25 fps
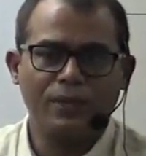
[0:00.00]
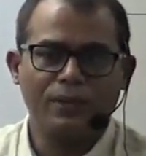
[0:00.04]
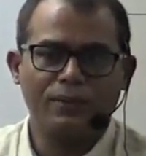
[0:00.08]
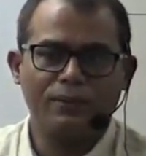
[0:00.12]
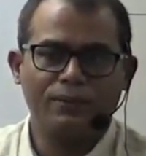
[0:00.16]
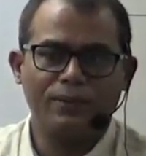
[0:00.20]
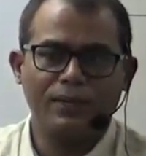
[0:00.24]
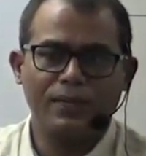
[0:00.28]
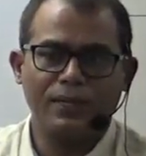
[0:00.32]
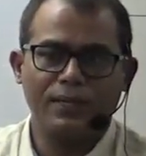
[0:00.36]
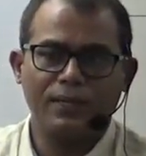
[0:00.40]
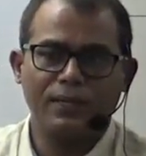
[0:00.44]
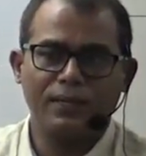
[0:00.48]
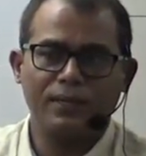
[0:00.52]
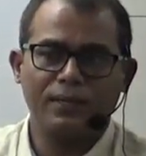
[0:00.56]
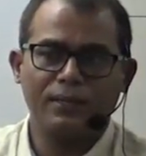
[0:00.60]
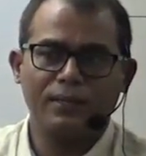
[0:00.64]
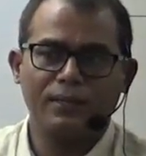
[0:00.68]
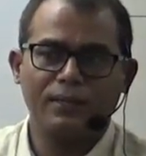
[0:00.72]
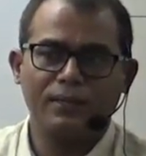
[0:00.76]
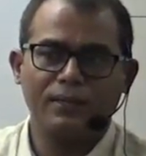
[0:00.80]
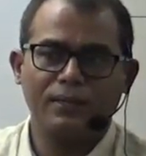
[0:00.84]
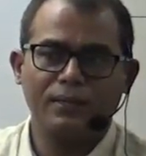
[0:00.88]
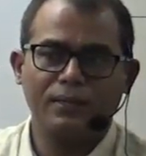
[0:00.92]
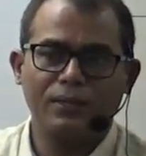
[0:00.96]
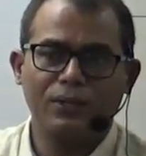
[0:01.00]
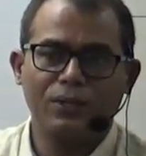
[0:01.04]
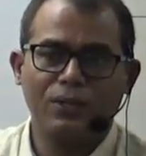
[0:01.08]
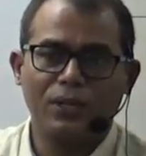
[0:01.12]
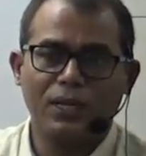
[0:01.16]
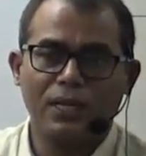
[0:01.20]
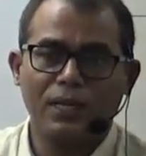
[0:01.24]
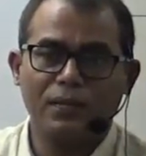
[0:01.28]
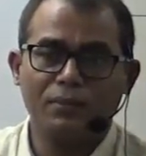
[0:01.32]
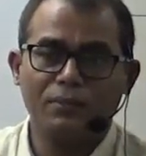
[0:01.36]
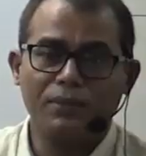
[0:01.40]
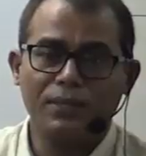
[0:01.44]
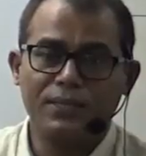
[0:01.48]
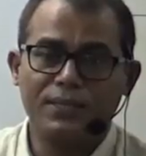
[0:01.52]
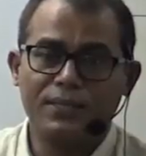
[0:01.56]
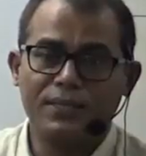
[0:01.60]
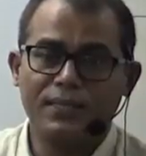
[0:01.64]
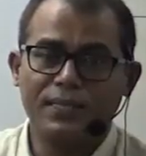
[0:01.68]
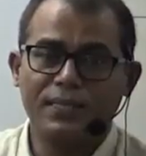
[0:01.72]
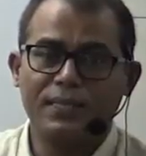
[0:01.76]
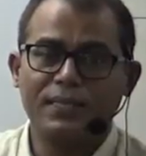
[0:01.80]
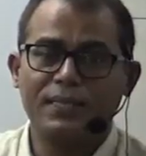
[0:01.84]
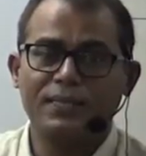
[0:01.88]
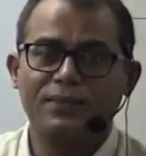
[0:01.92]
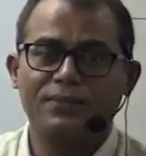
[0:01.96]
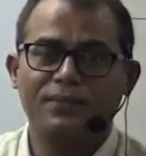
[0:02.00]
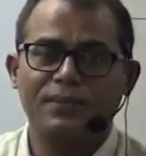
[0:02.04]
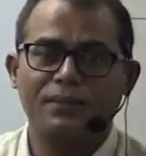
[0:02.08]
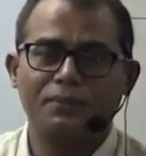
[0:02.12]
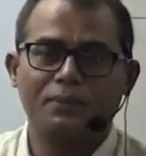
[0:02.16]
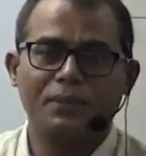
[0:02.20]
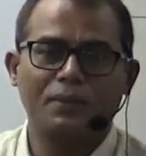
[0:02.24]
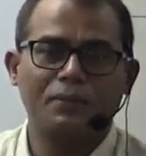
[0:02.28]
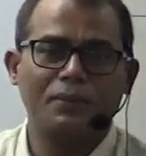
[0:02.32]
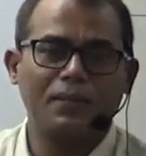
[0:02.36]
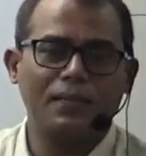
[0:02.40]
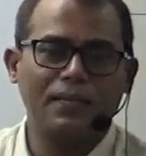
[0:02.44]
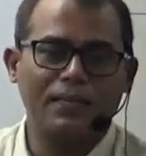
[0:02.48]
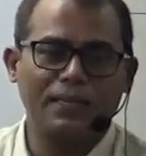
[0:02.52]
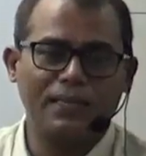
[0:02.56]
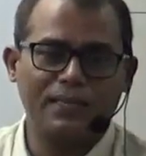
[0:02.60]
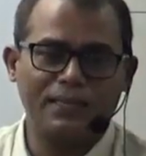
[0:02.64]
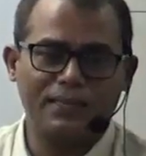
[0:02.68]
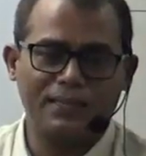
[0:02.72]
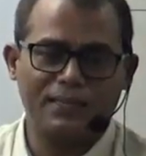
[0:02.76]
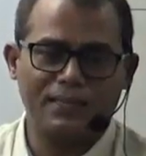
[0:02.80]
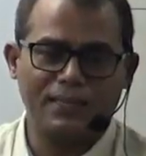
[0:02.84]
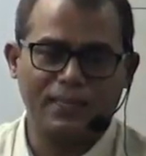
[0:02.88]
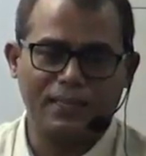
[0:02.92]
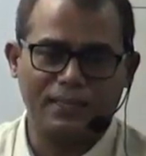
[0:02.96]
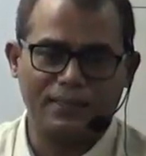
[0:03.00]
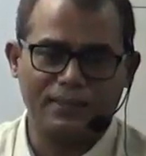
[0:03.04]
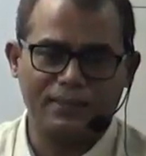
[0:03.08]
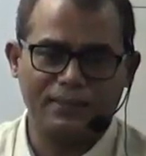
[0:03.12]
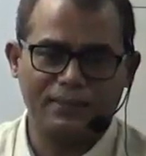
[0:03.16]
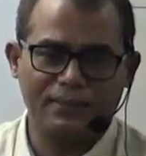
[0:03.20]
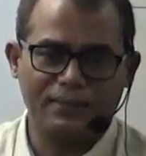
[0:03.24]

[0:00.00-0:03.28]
where your administrative capability is checked.